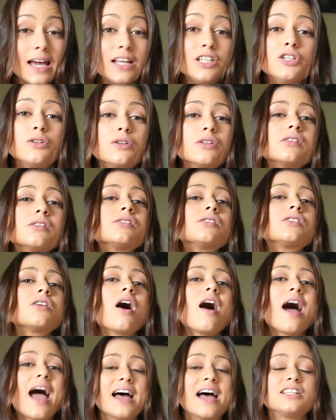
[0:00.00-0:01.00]
And you can
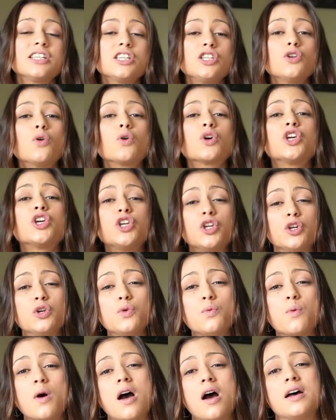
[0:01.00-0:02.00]
start adding your
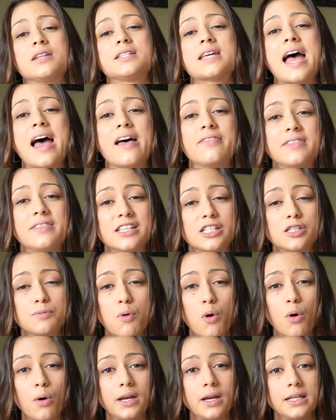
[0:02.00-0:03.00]
cue word at this
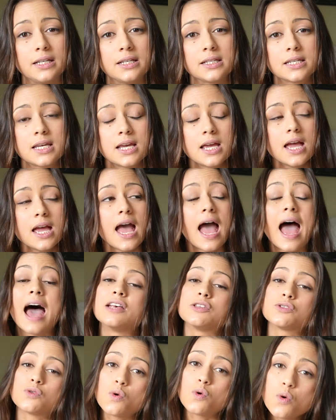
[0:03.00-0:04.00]
point.
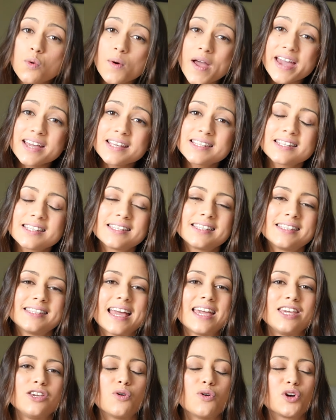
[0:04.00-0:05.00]
As always,
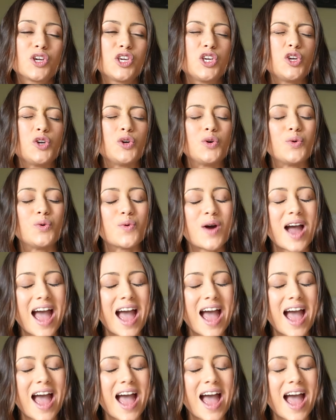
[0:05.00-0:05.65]
say your cue